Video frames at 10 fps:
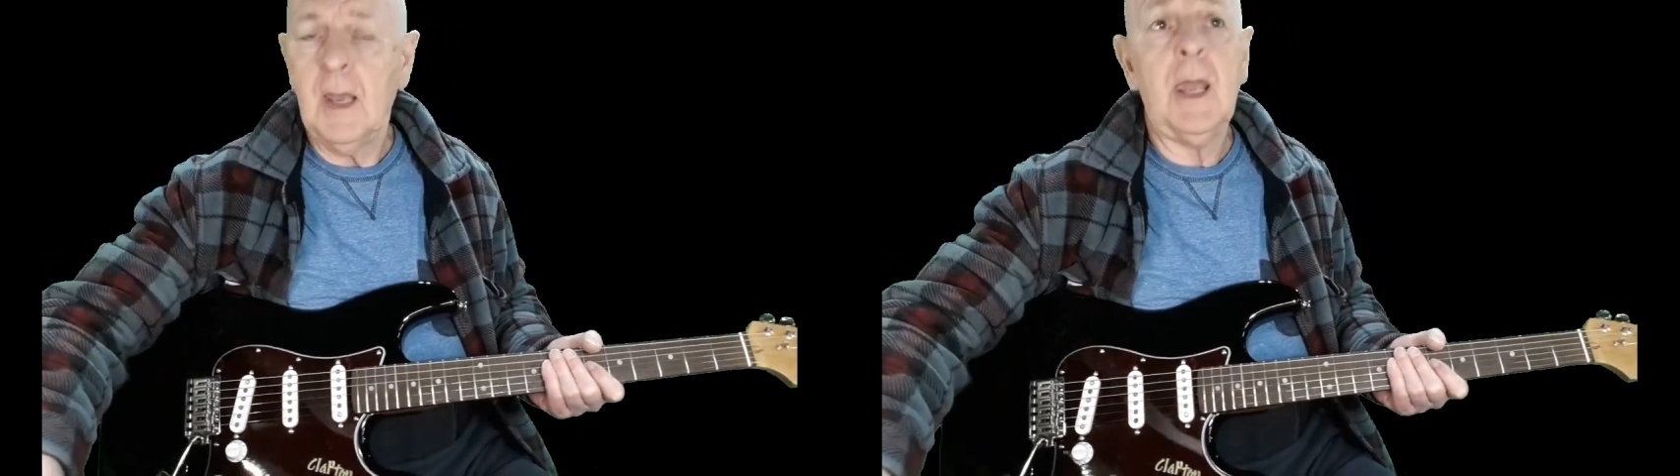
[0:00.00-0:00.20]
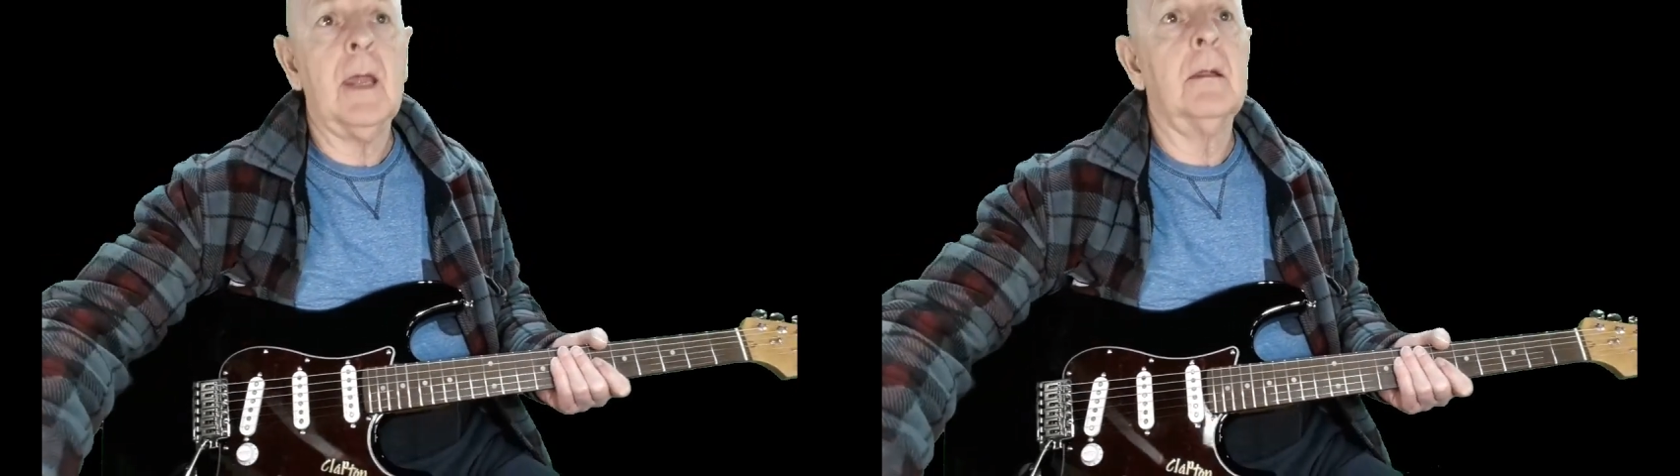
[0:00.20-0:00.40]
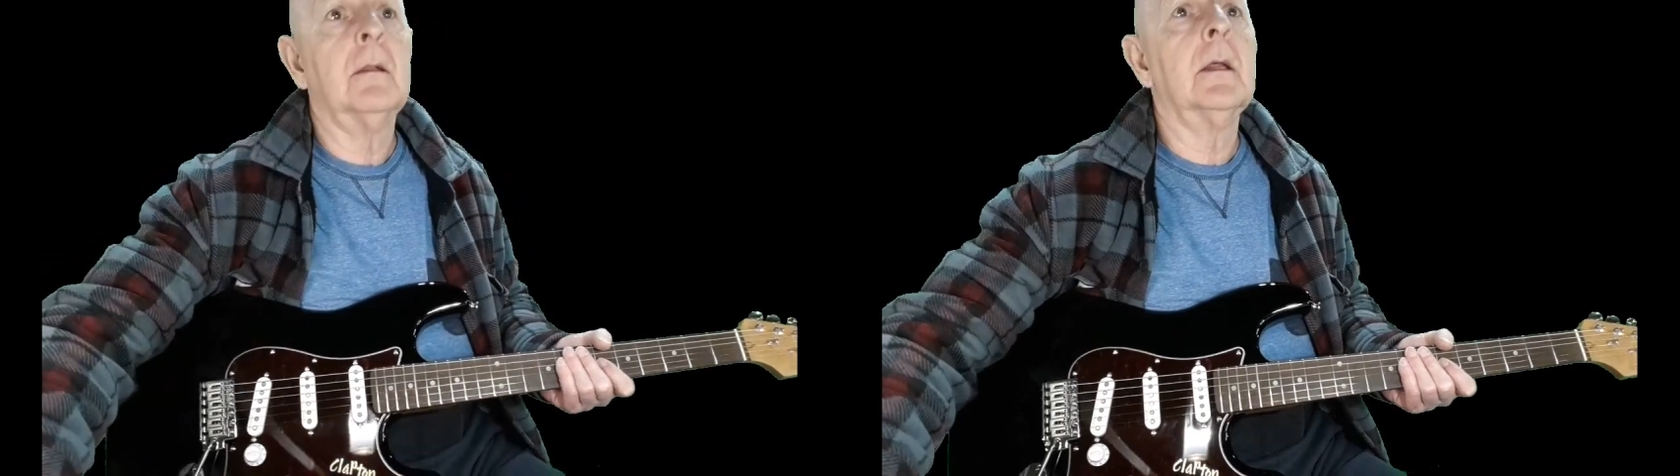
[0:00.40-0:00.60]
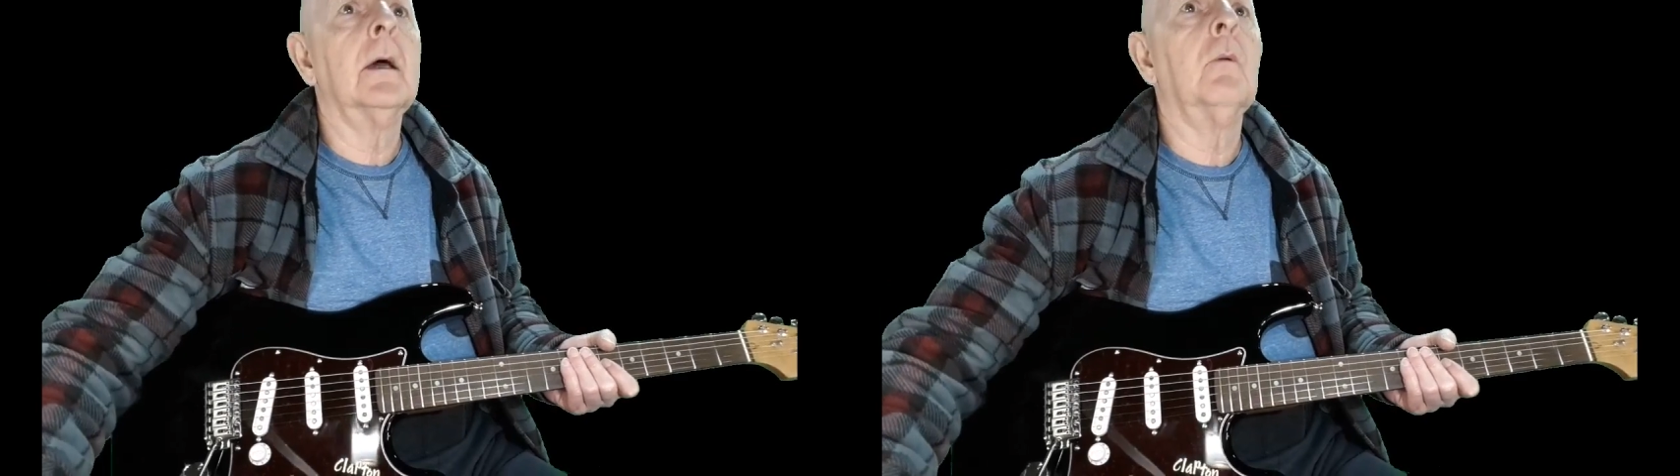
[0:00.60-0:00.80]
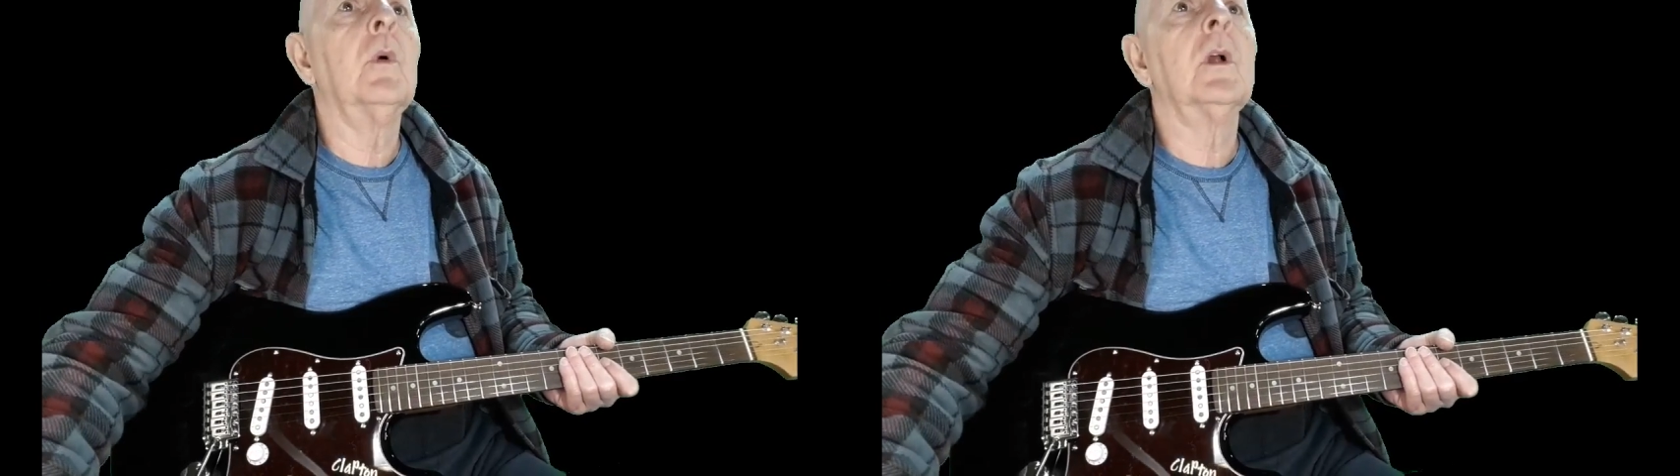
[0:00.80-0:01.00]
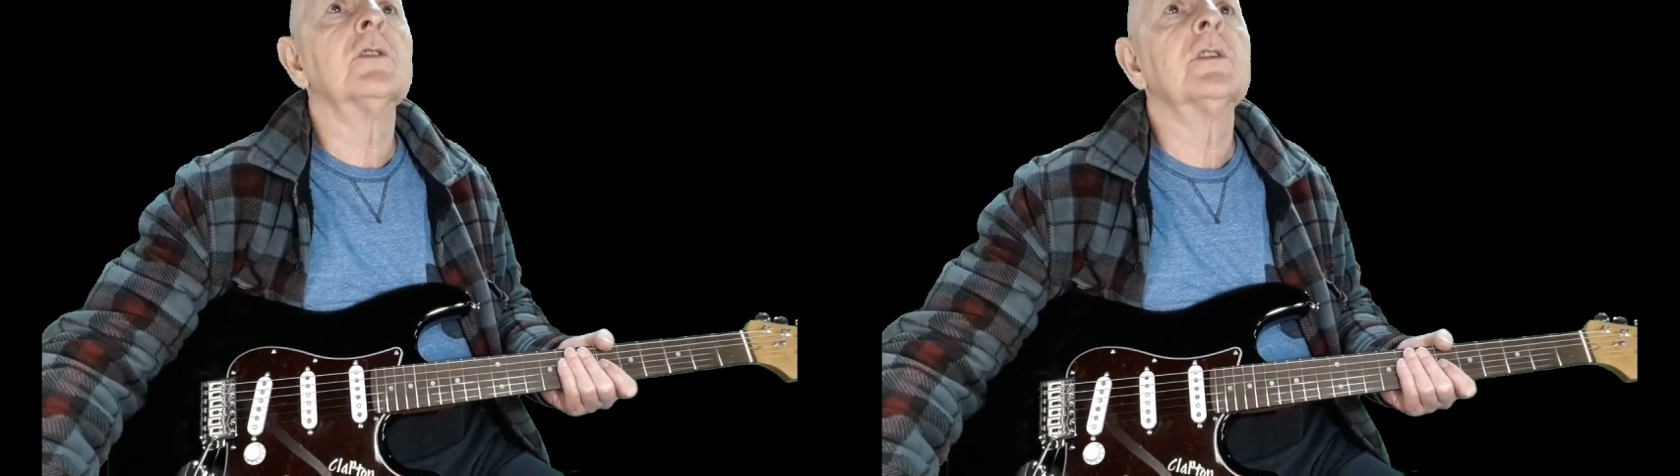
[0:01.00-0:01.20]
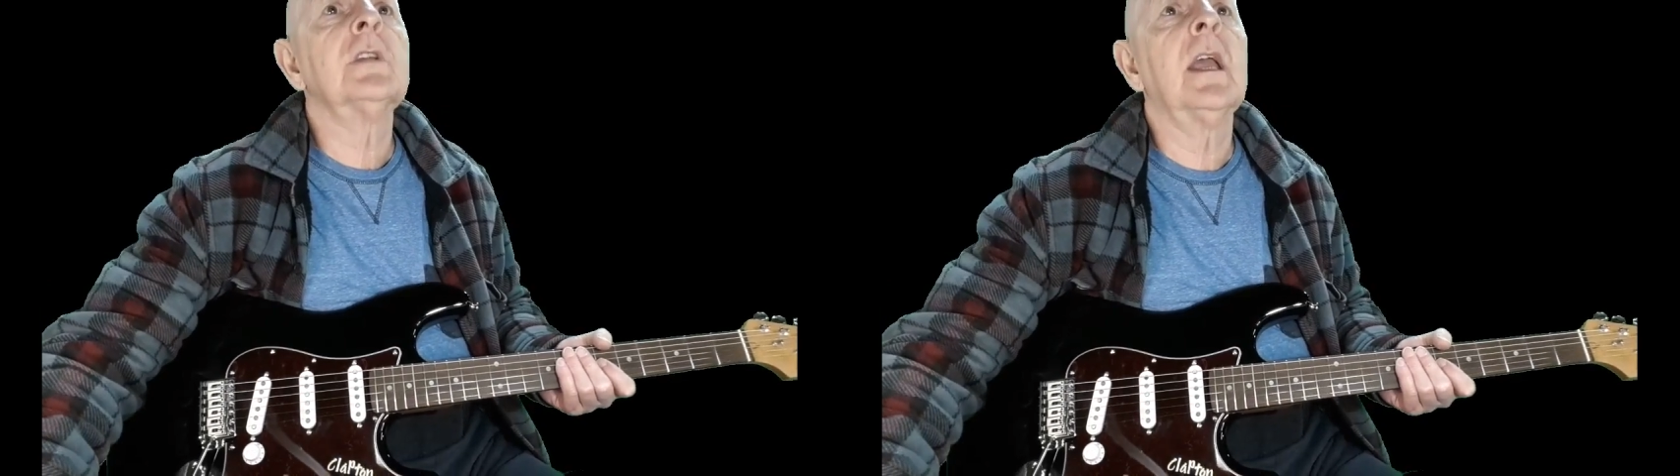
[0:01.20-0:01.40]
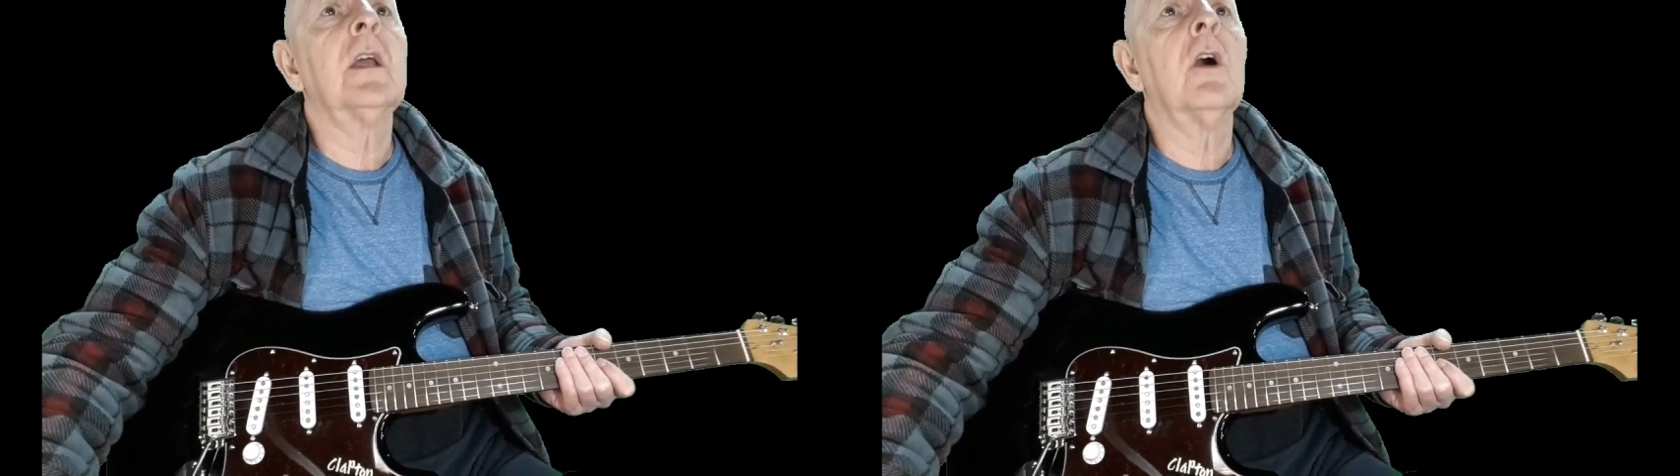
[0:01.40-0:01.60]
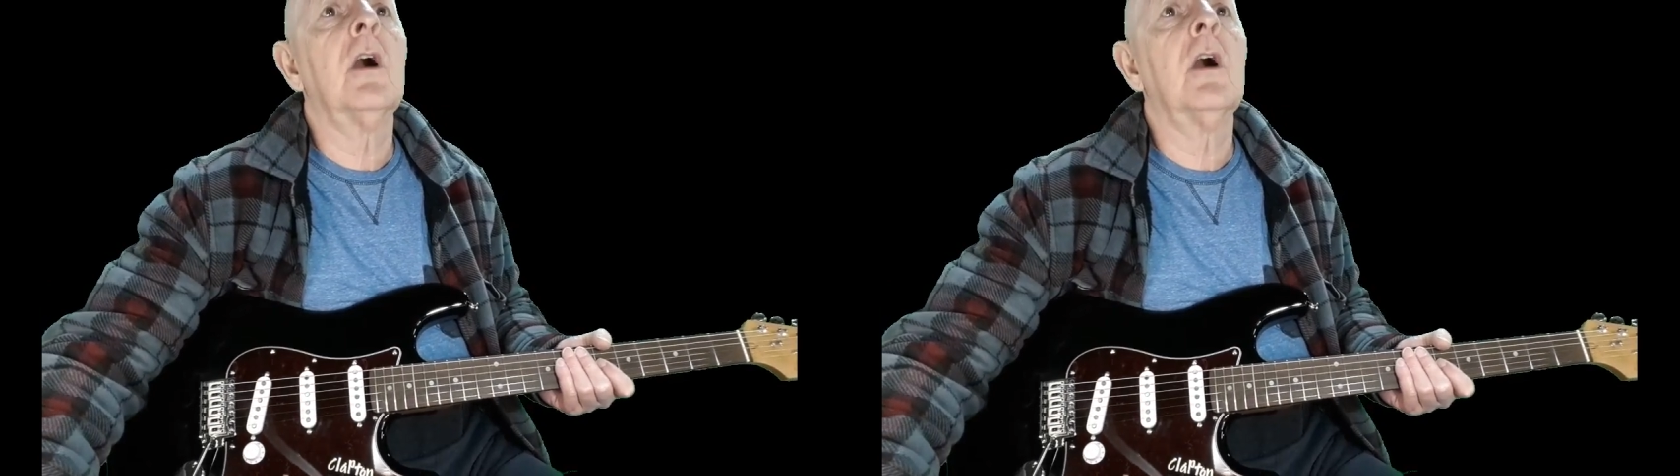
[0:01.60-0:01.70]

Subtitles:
And we'll just take it